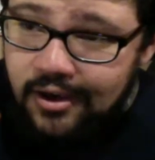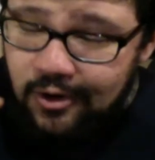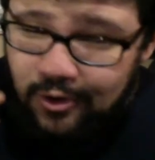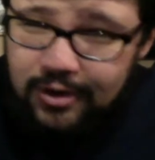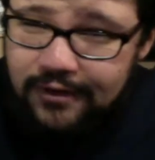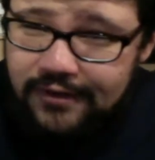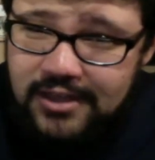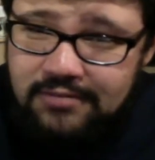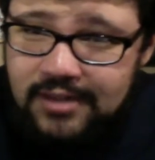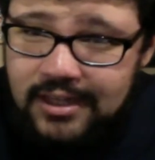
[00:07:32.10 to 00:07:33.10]
all of
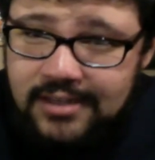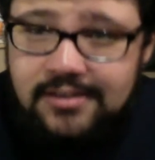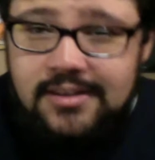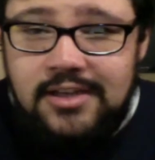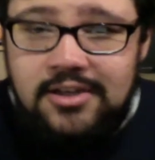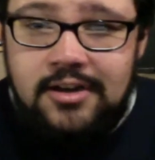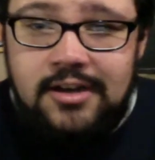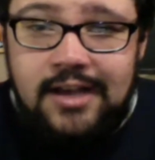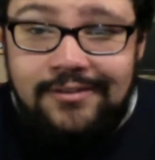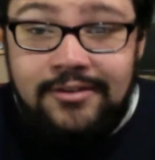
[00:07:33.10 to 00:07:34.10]
these releases they're
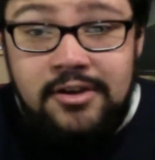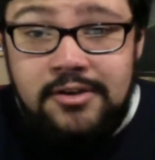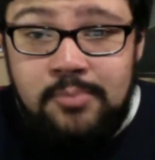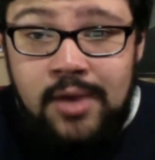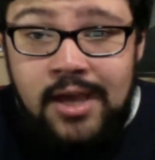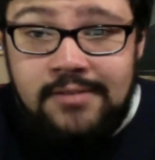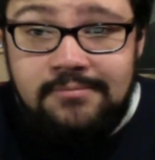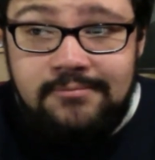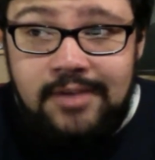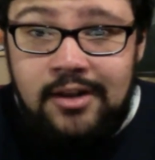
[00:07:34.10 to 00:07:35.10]
churning out. Good, bad.
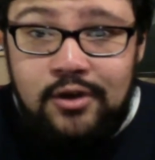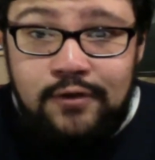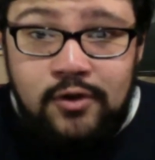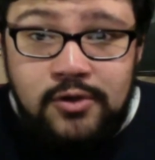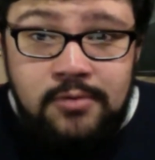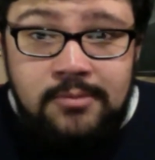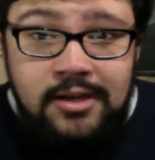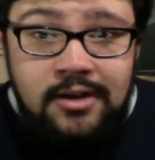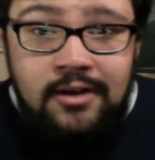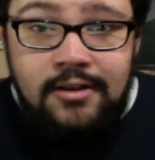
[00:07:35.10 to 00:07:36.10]
Are you looking forward to them? Are
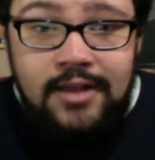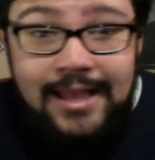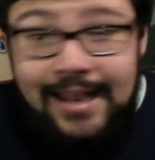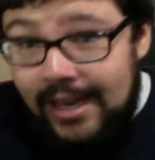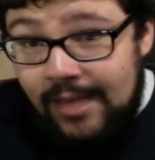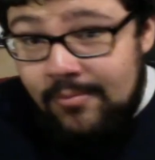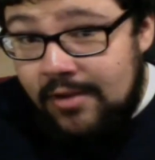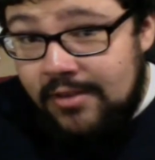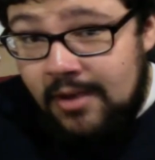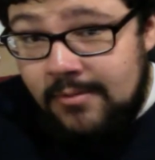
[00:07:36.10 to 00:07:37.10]
you not? Let me
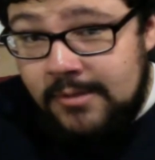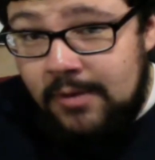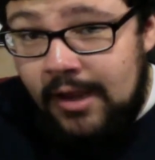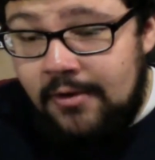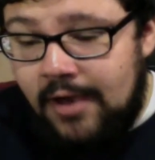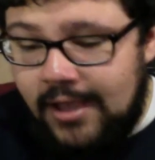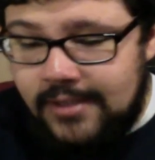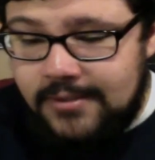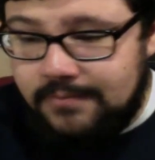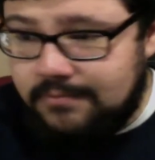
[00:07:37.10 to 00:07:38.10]
know in the comments below,
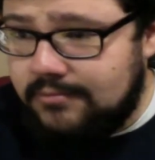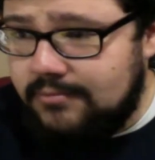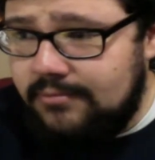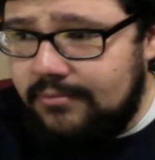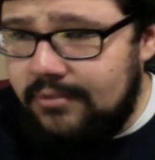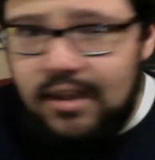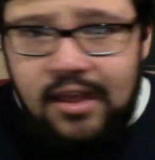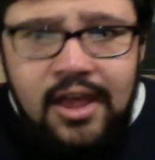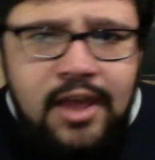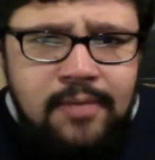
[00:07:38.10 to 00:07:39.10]
and
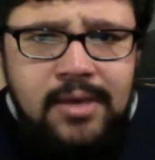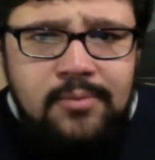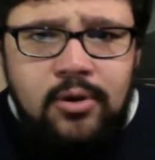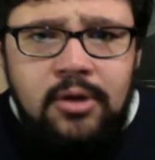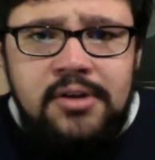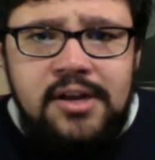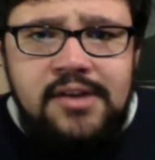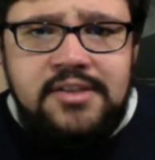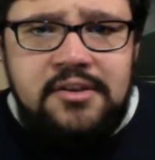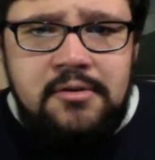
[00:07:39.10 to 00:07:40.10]
maybe we'll
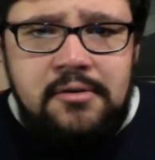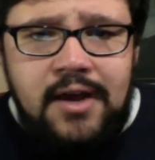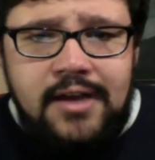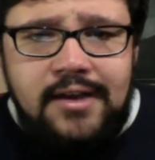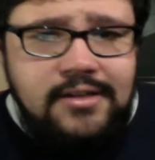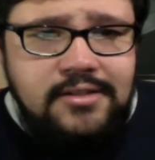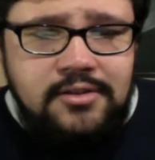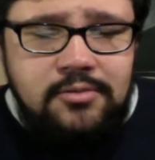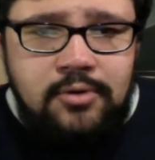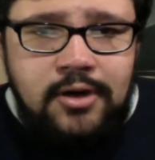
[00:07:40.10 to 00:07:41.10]
organise a Google Hangout at
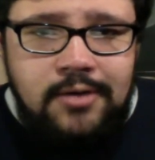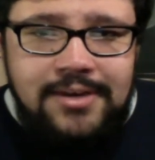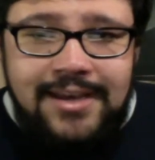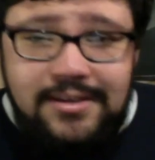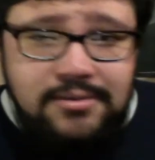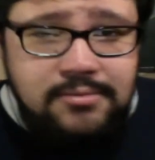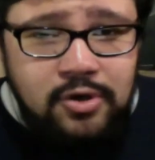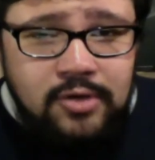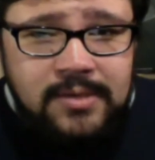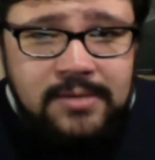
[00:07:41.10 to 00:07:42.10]
some point. We can get some
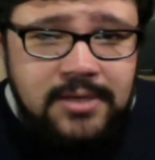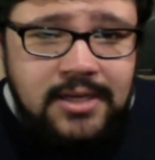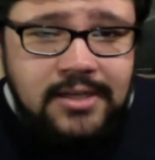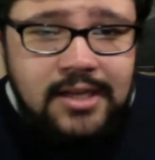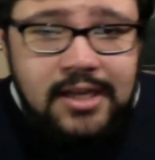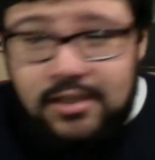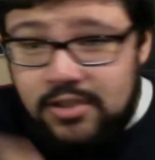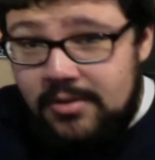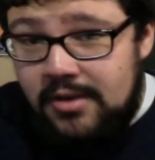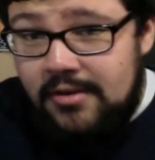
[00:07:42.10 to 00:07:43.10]
toy peeps in.
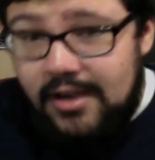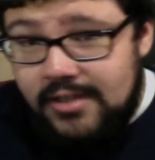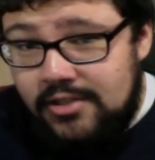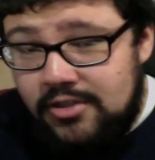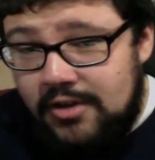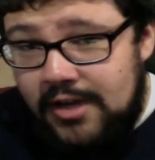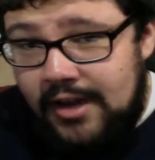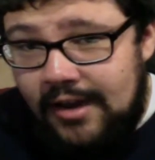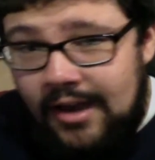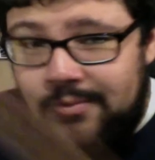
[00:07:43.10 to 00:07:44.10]
Some of you guys can join
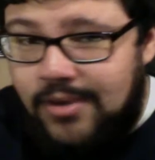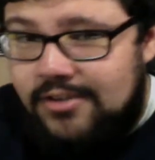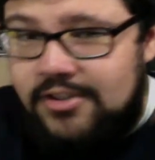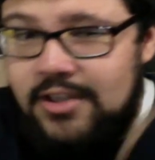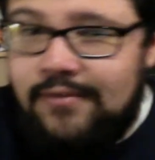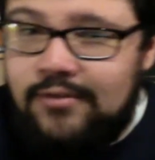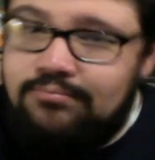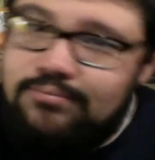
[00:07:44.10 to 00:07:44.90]
in, and we can just have a